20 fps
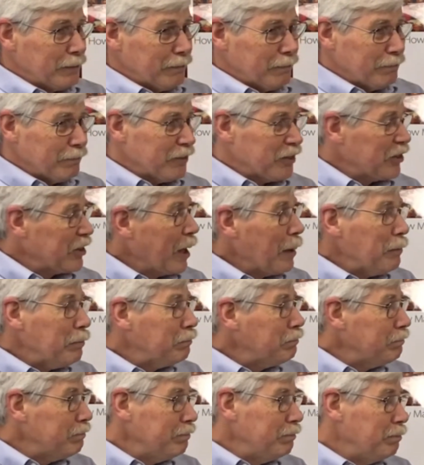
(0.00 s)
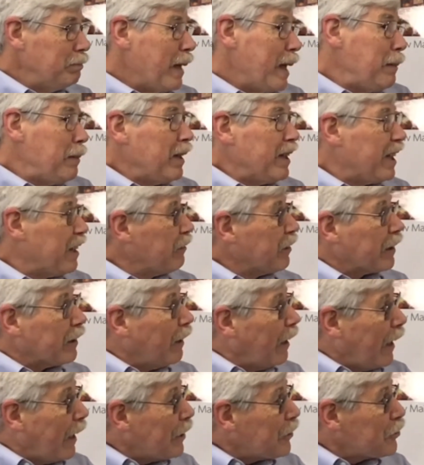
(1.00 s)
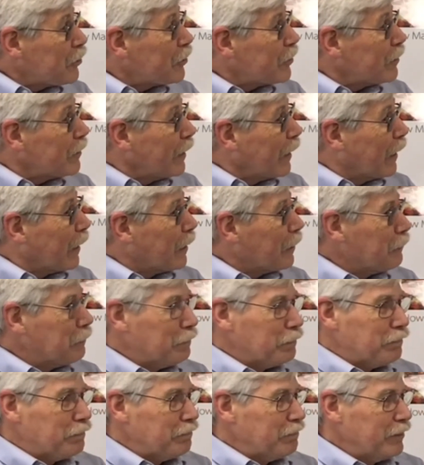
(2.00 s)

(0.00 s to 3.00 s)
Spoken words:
some maybe in every class, and if